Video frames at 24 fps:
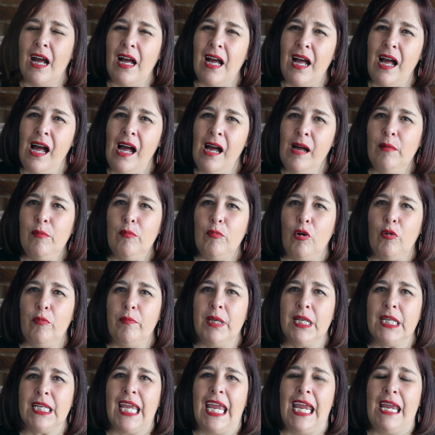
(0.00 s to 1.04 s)
aha
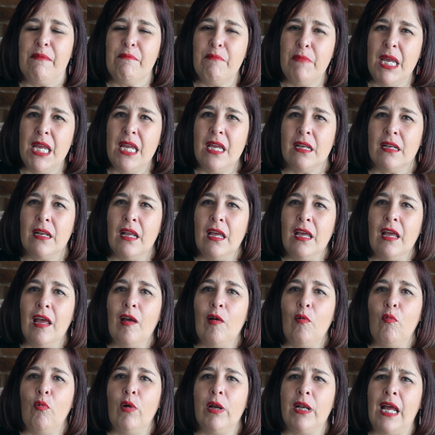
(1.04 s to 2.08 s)
moment came in
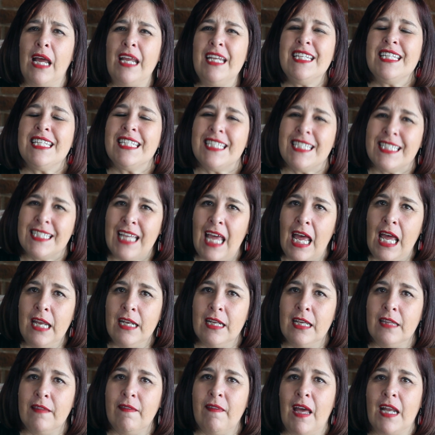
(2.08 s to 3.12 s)
when I
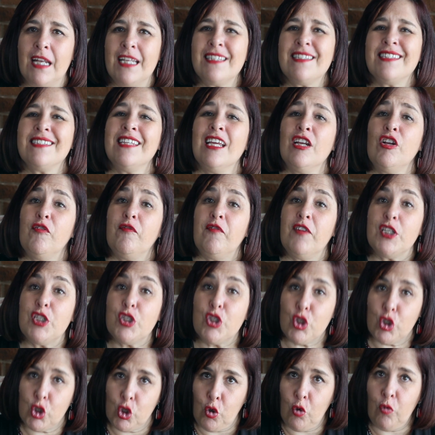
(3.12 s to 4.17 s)
decided that instead of
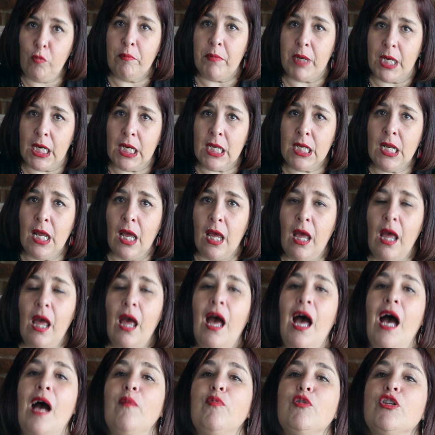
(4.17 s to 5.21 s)
assuming,
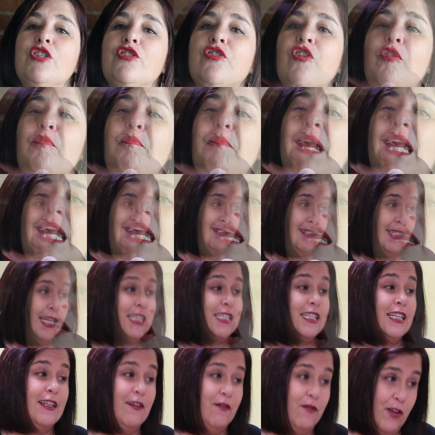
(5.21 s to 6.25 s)
I would start making
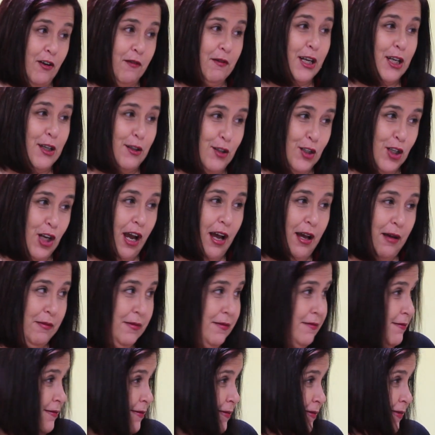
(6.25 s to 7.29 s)
questions. I would
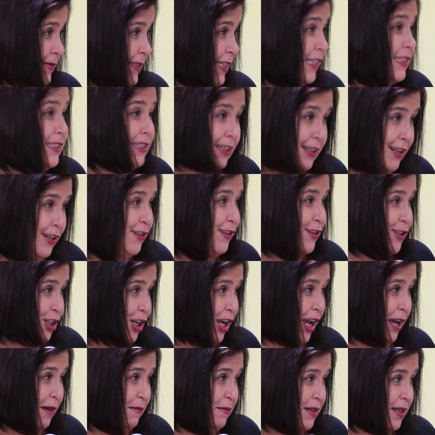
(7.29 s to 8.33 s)
start asking
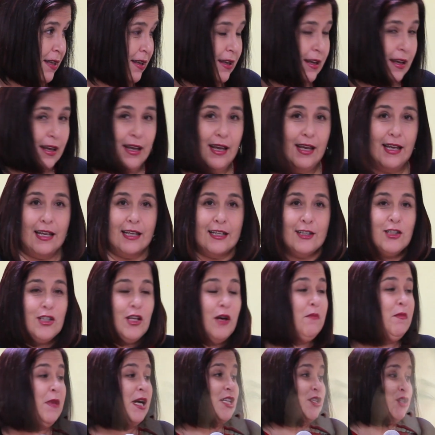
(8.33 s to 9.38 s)
those questions and
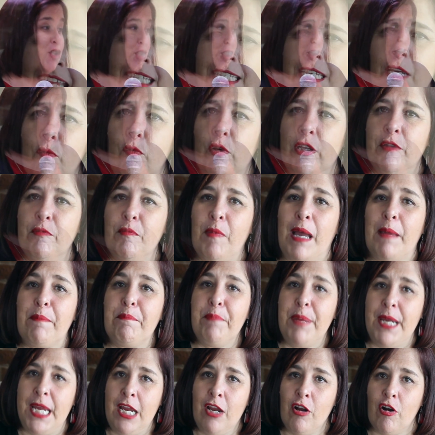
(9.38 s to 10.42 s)
connecting with my
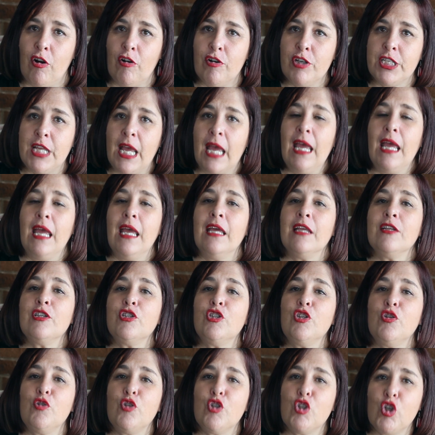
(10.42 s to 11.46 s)
peers
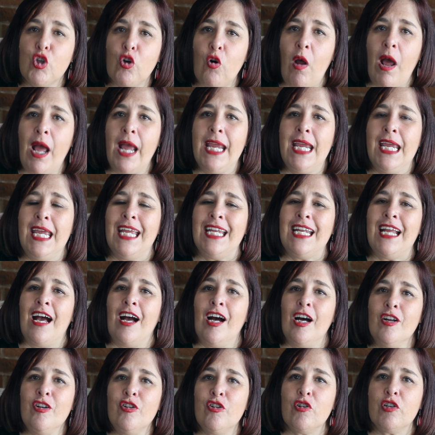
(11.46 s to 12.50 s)
to try and
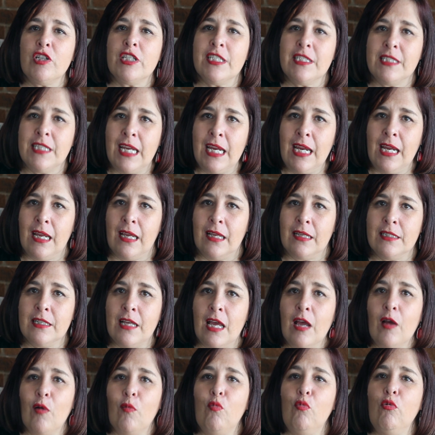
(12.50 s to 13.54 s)
understand,
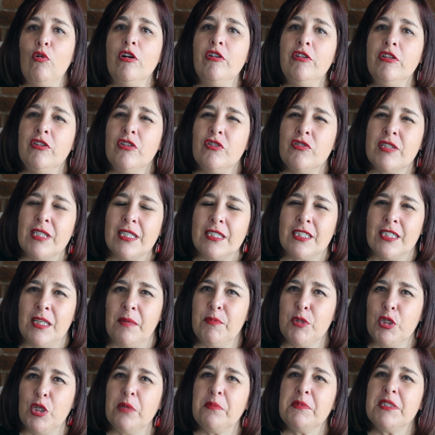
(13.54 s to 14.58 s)
where did those
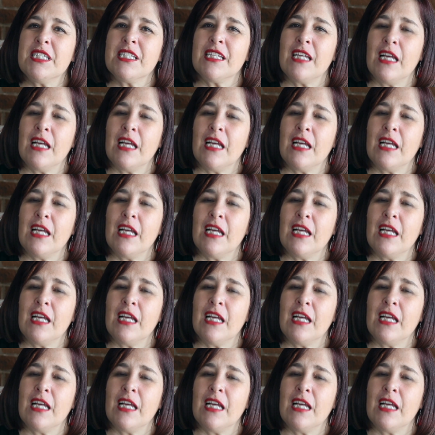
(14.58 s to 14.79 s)
assumptions